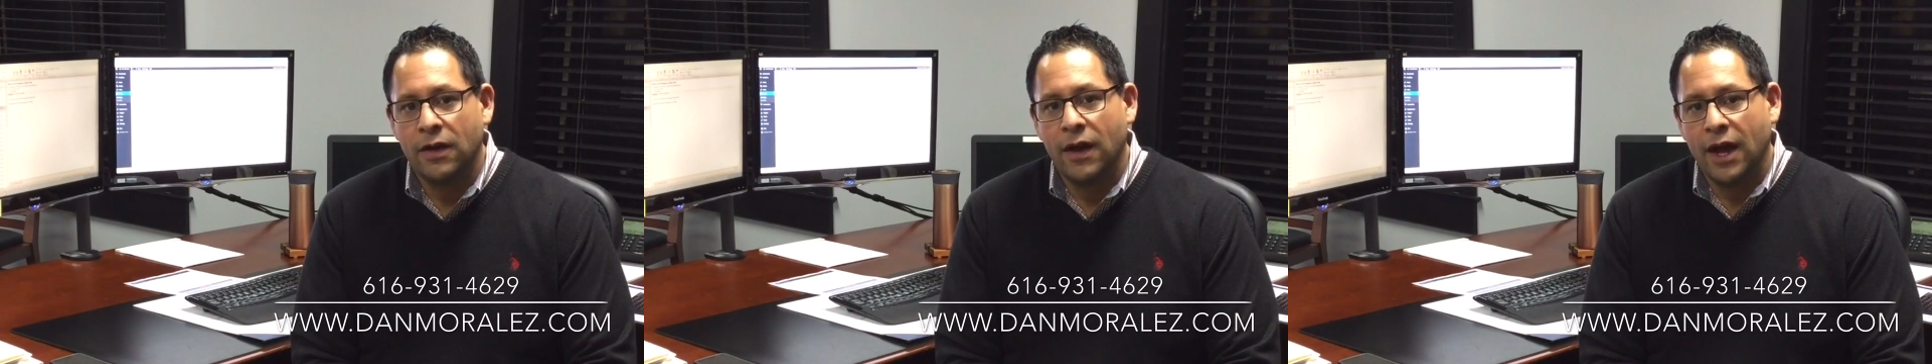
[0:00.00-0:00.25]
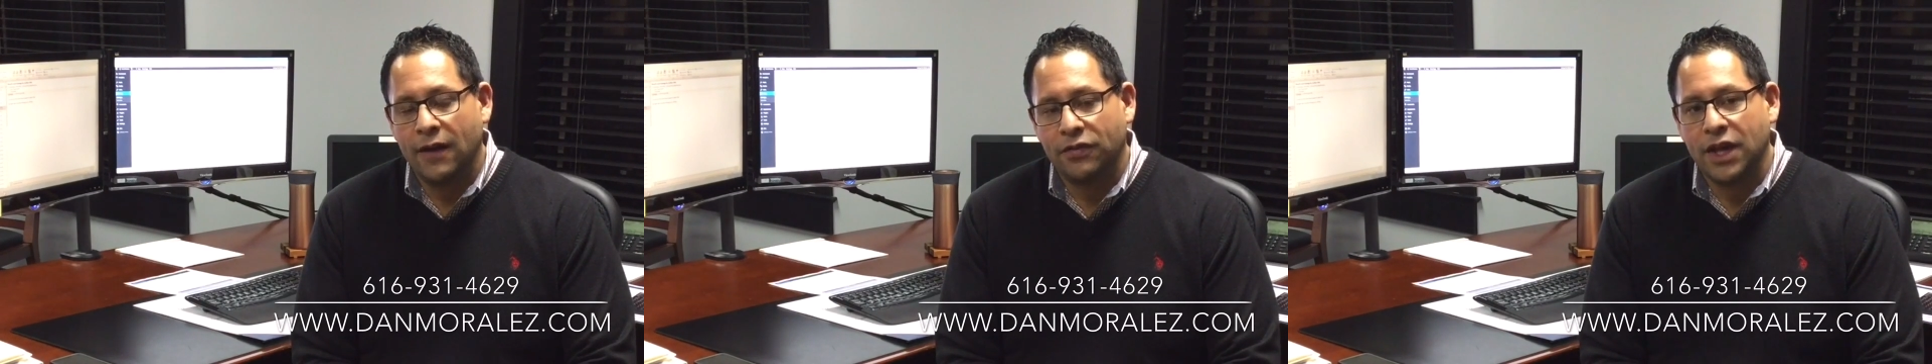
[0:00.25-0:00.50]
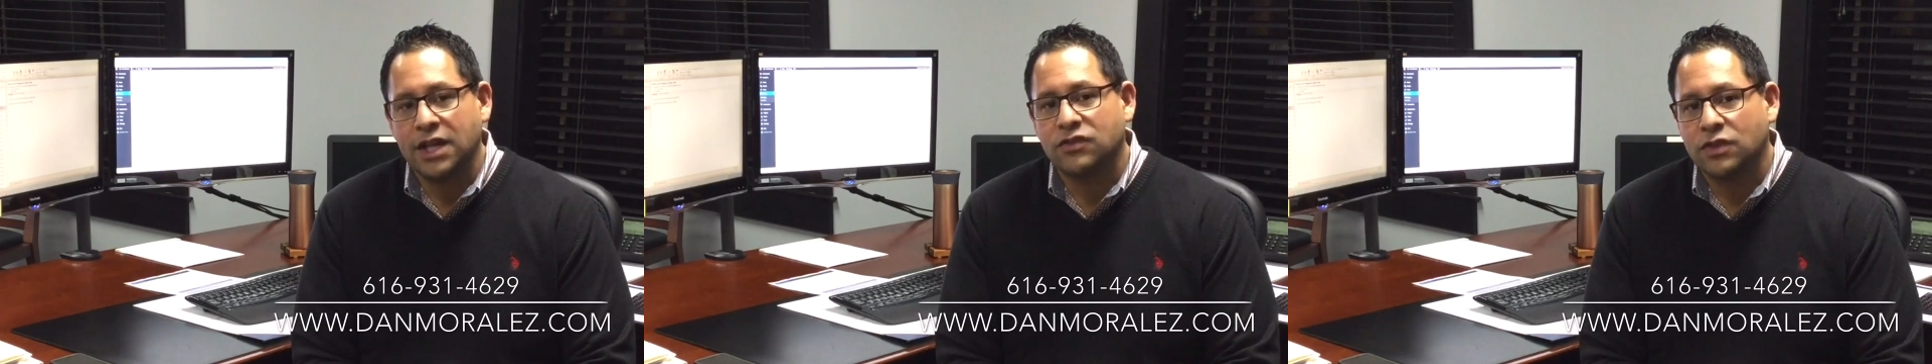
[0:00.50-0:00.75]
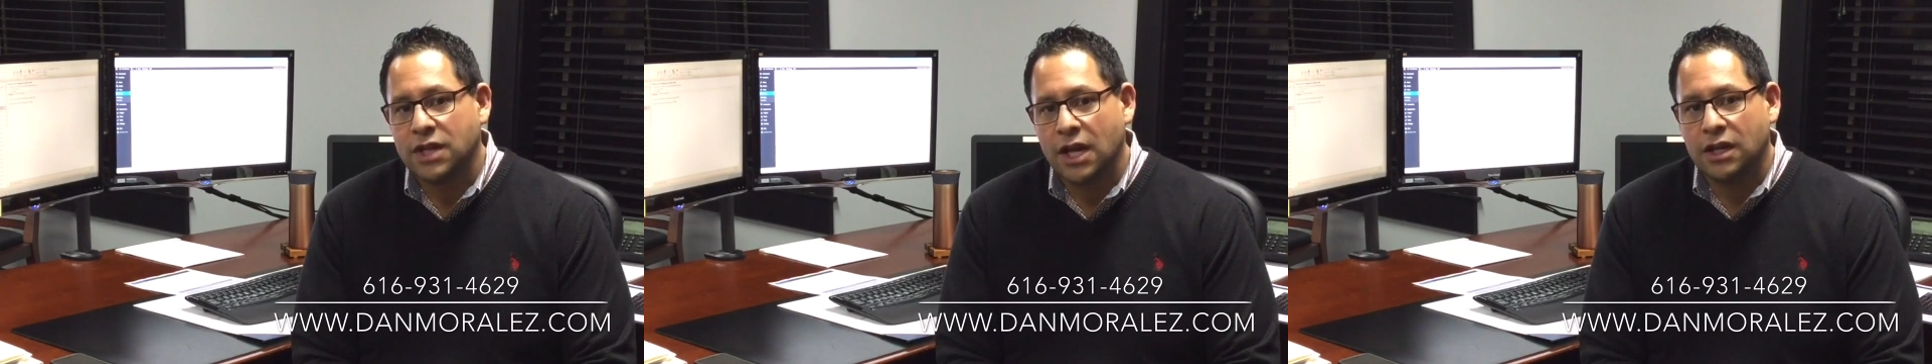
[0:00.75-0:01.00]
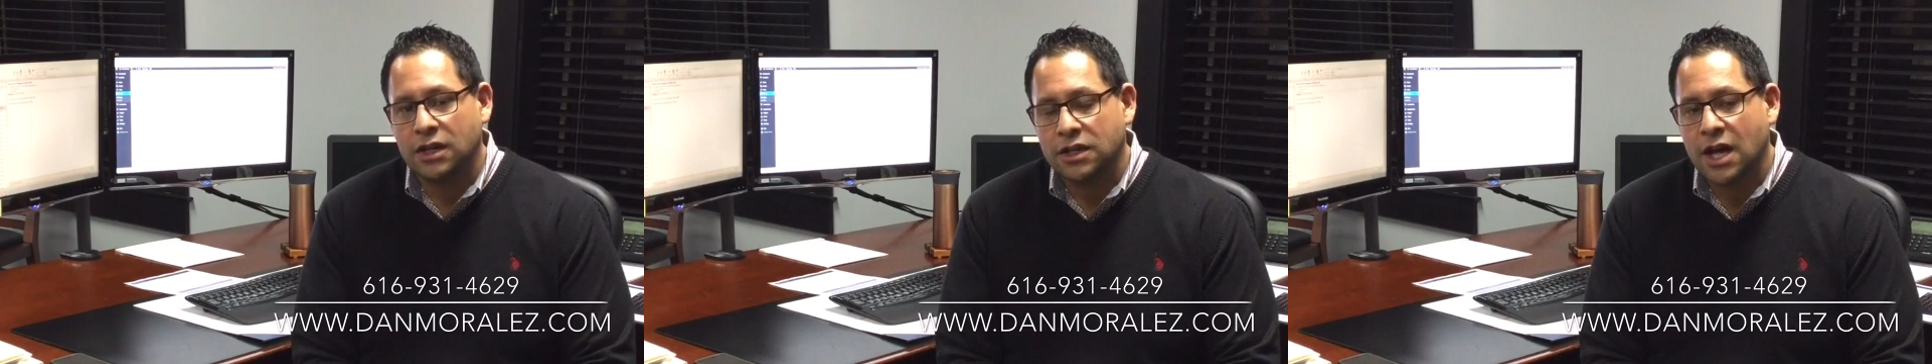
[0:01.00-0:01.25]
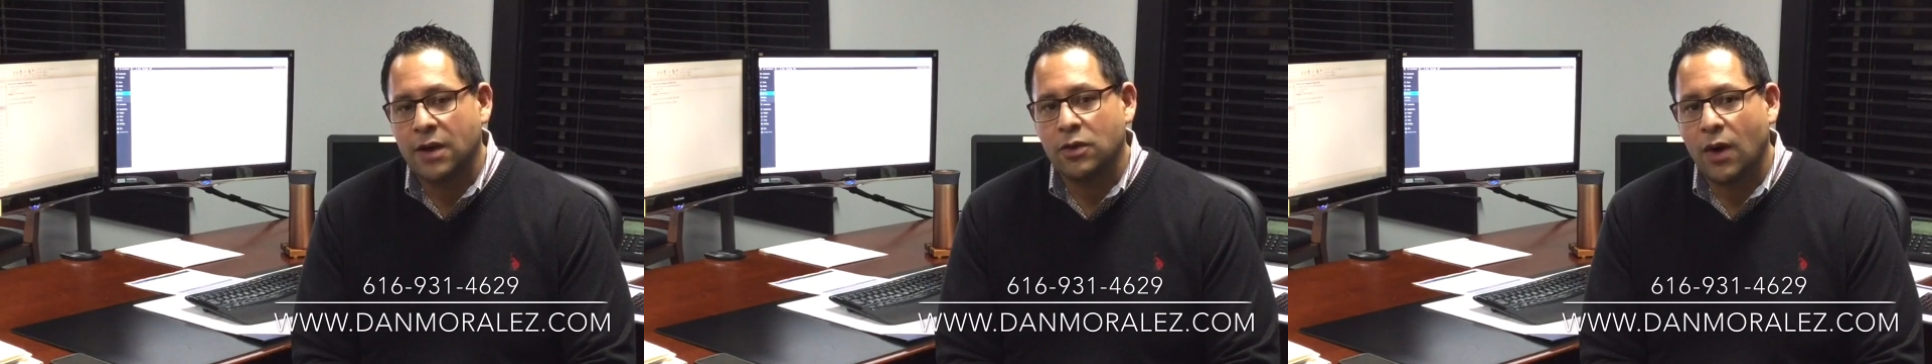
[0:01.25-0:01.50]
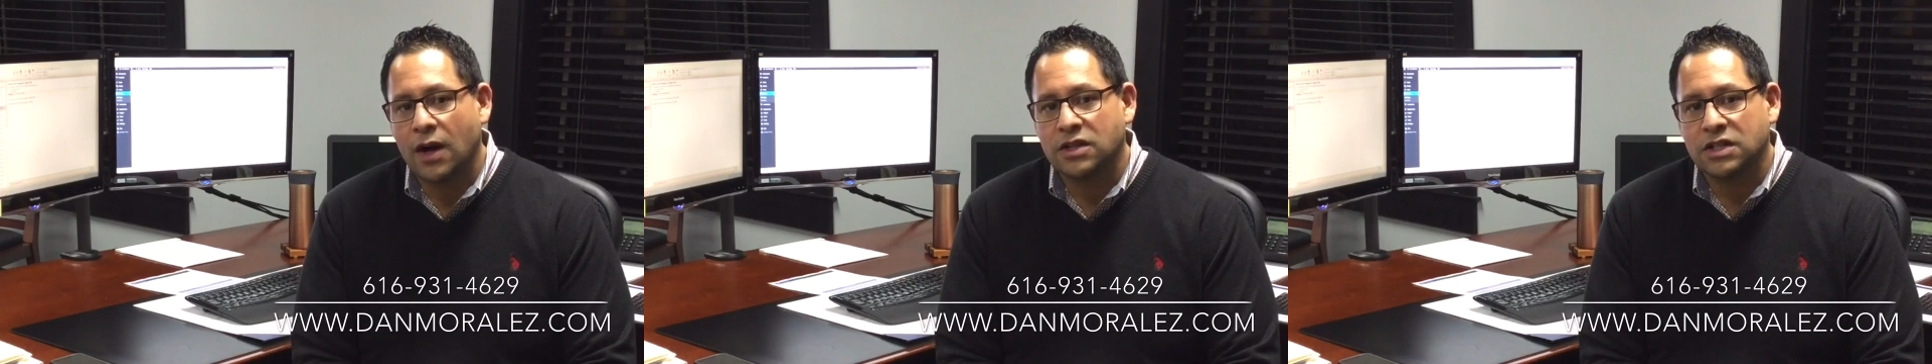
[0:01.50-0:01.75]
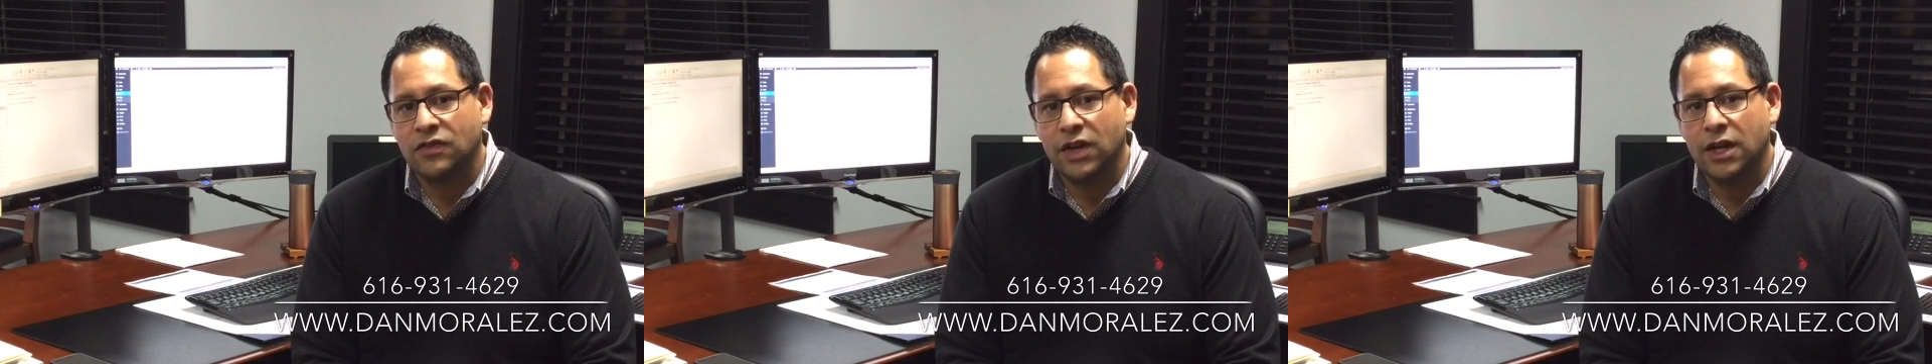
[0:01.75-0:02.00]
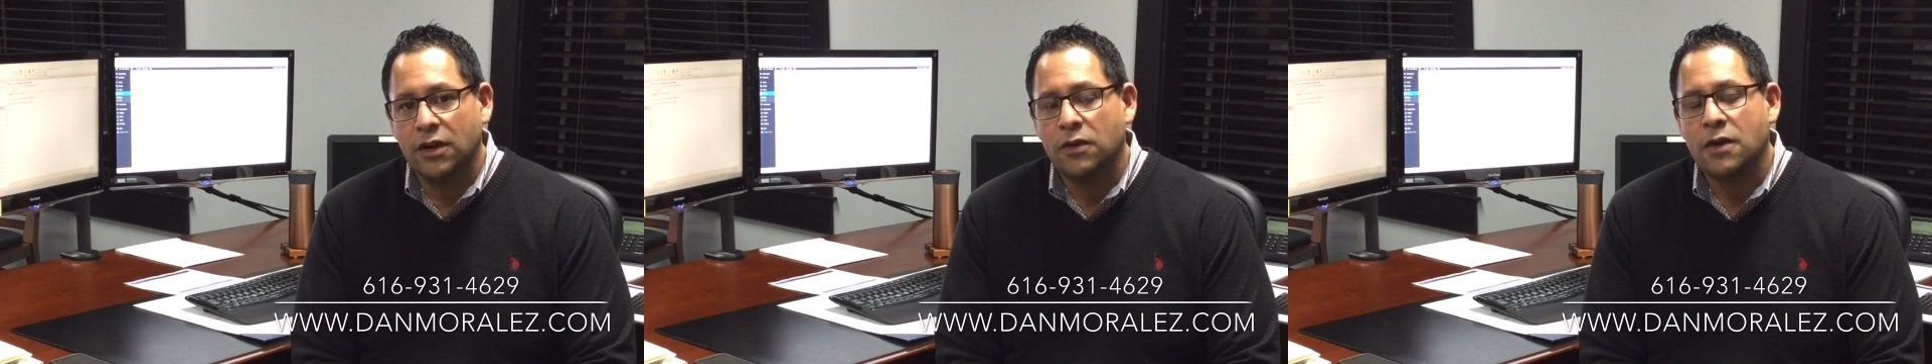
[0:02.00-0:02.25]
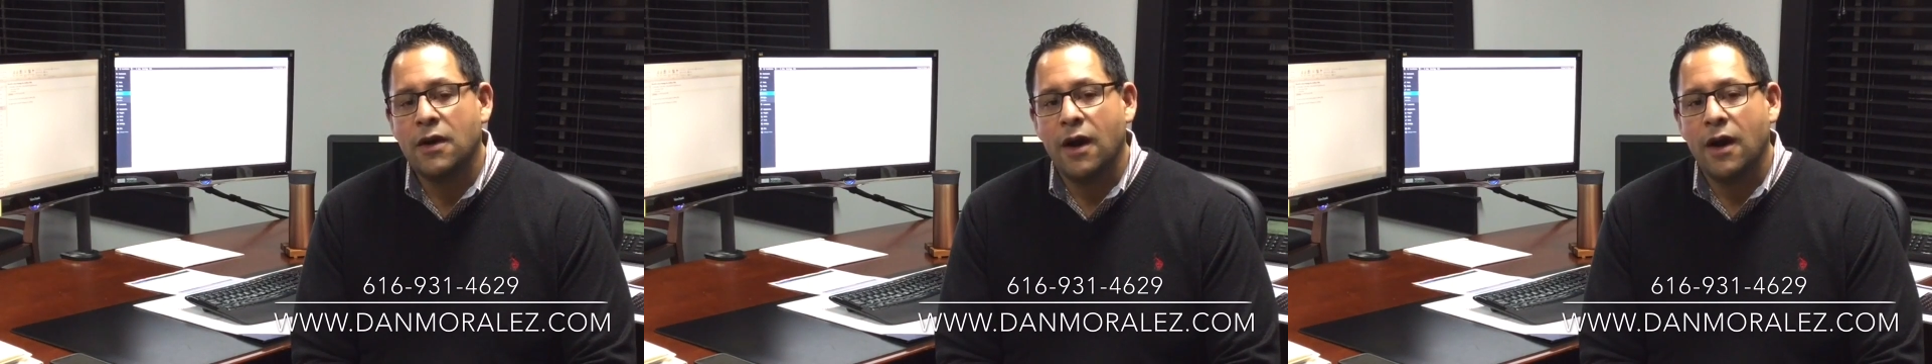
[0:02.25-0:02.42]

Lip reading: Hey, thanks for taking the time to watch this video.